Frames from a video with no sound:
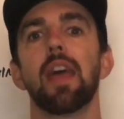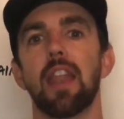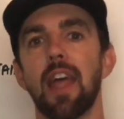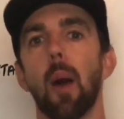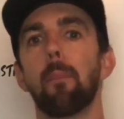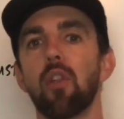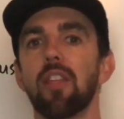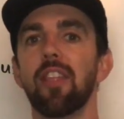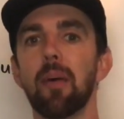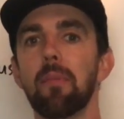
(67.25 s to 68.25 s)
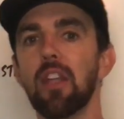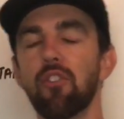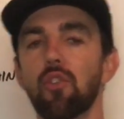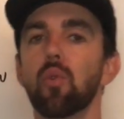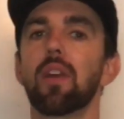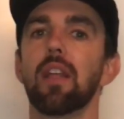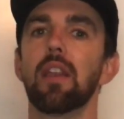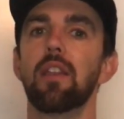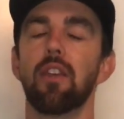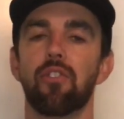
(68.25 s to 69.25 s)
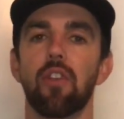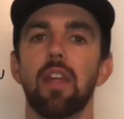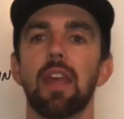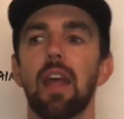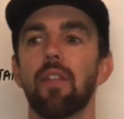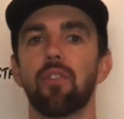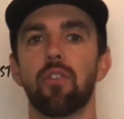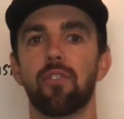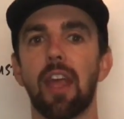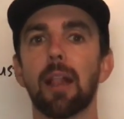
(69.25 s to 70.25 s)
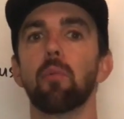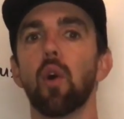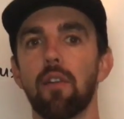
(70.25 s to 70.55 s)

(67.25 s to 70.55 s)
and now putting them into conditioning and sustainable